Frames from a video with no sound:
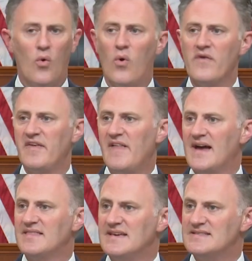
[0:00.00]
or they
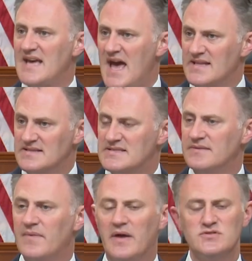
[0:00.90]
lack the intent
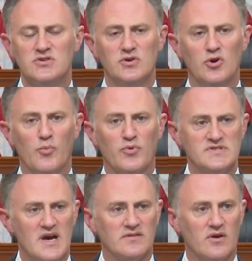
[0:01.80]
to
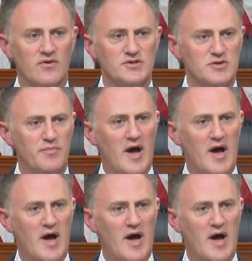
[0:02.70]
protect their Christian